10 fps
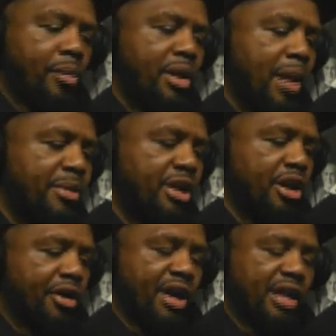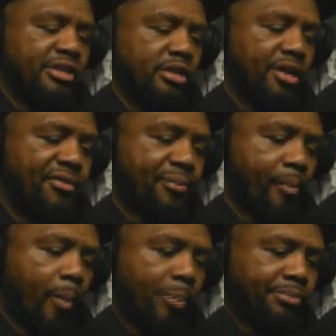Man, I've been hearing all kind of stuff,
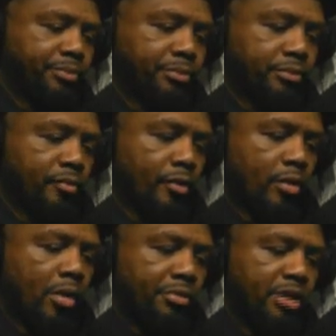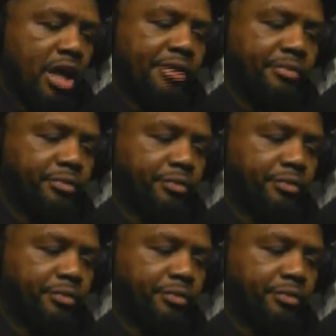and